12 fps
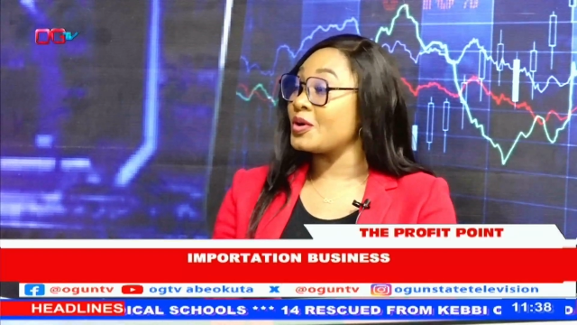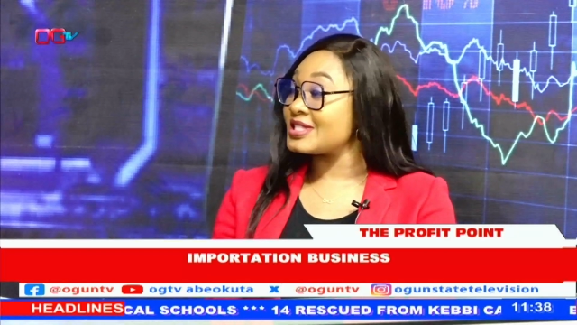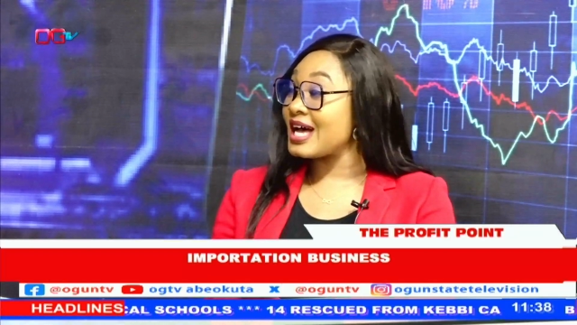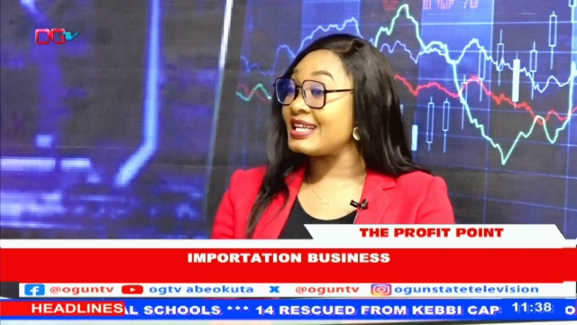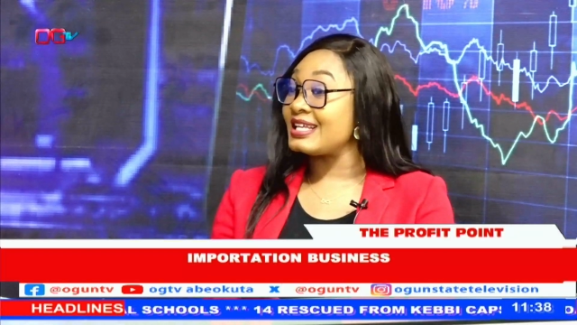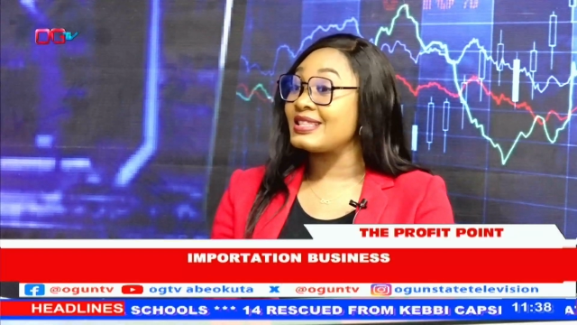are
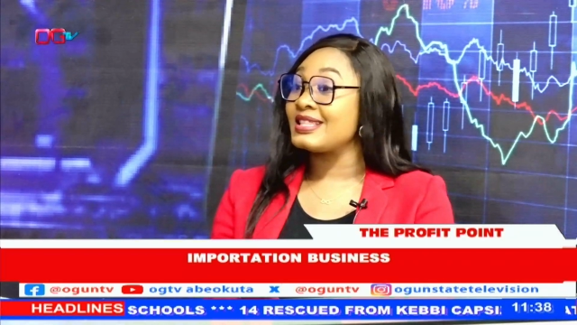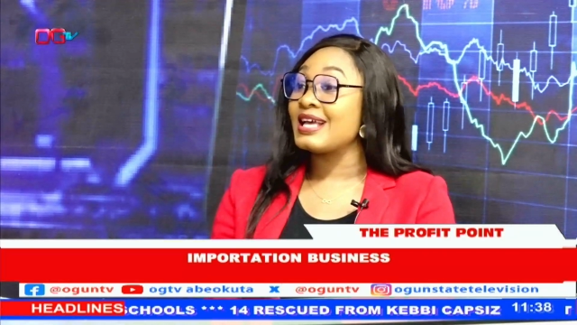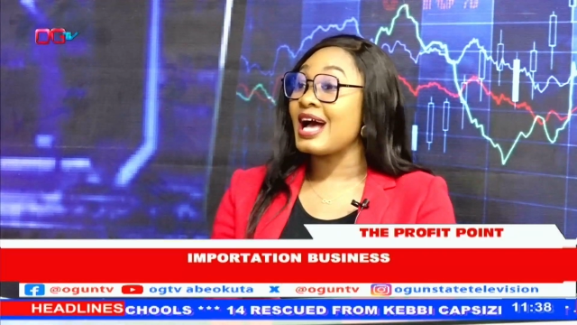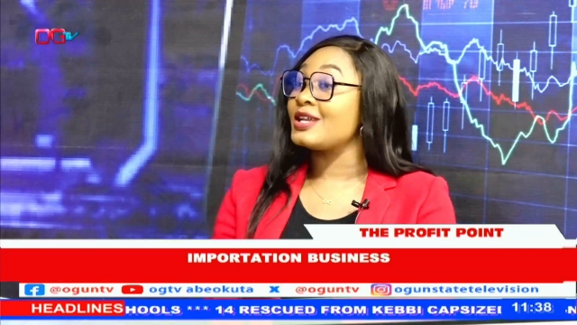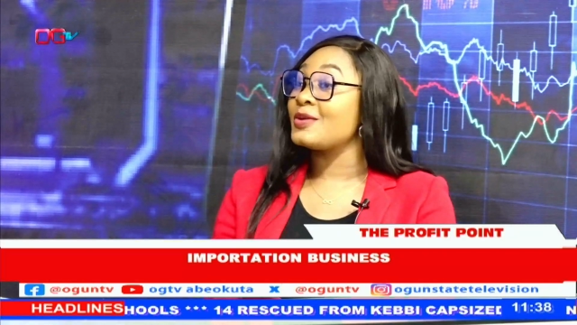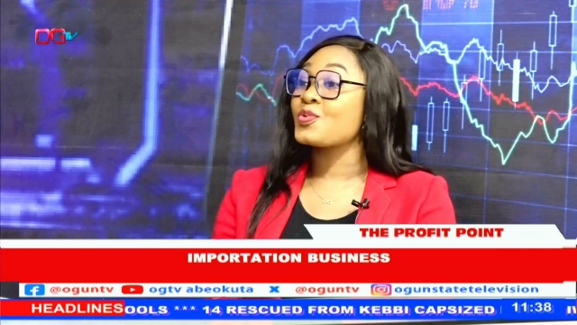
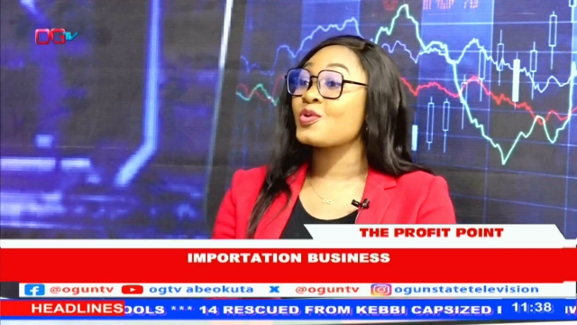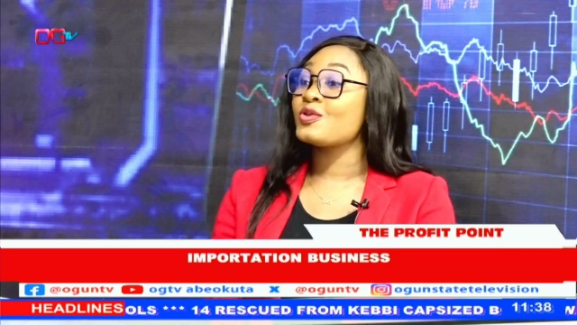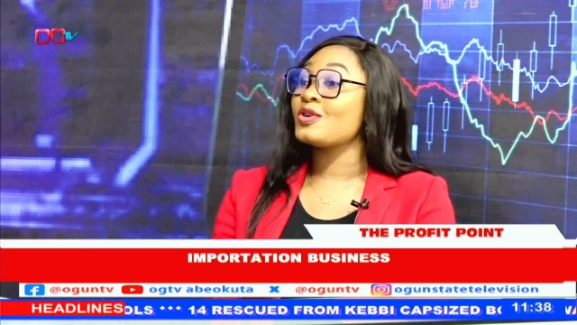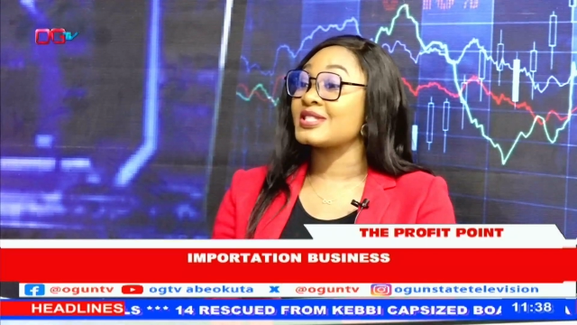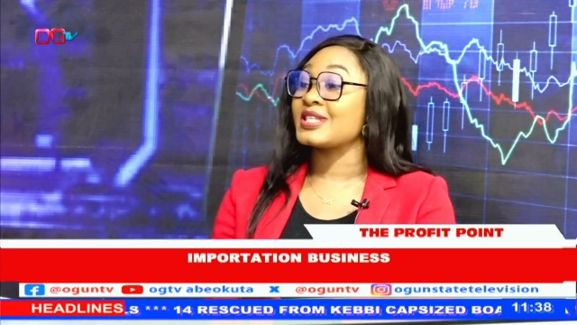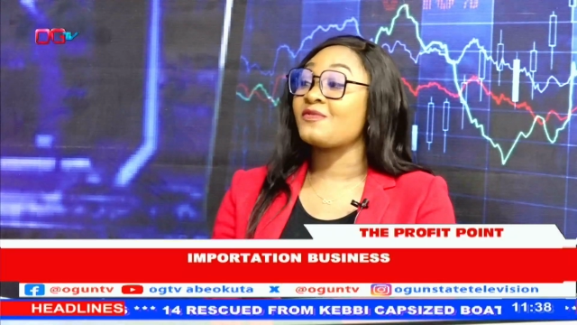the
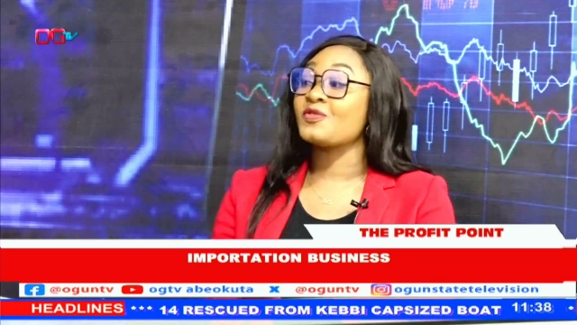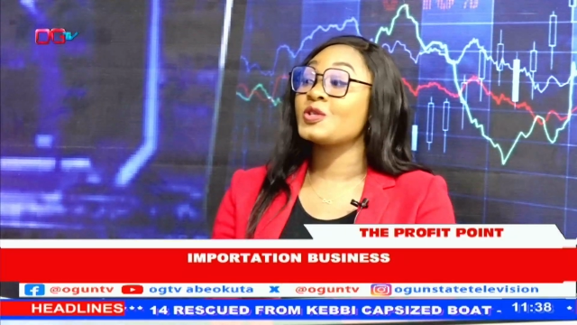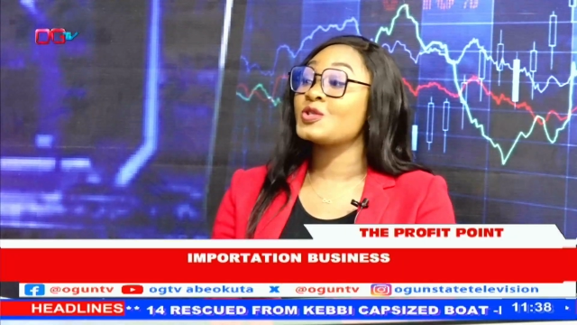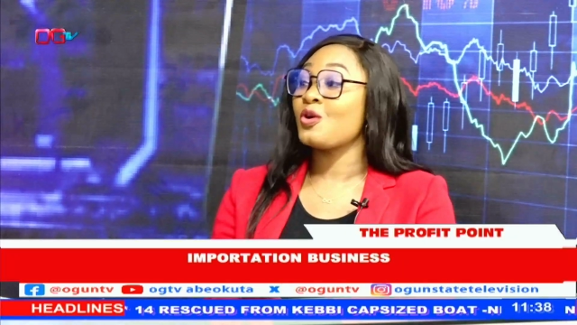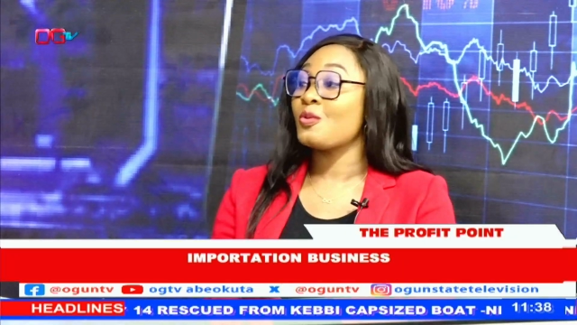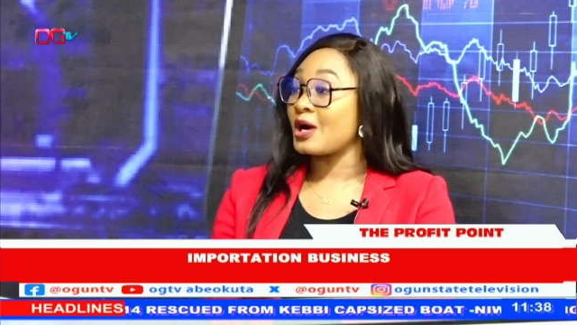products they have not
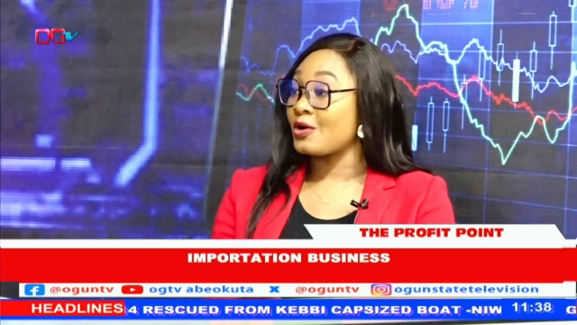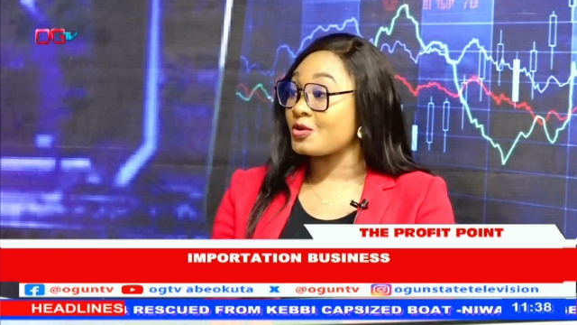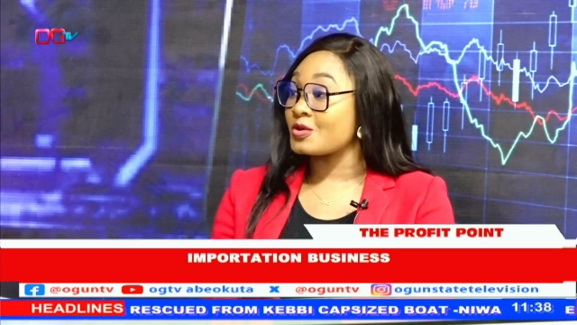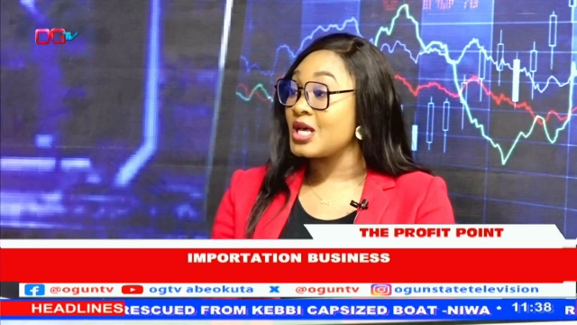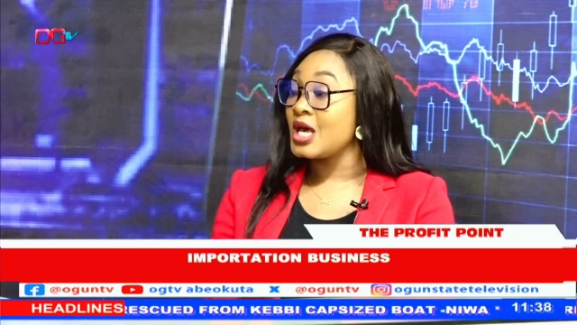come across.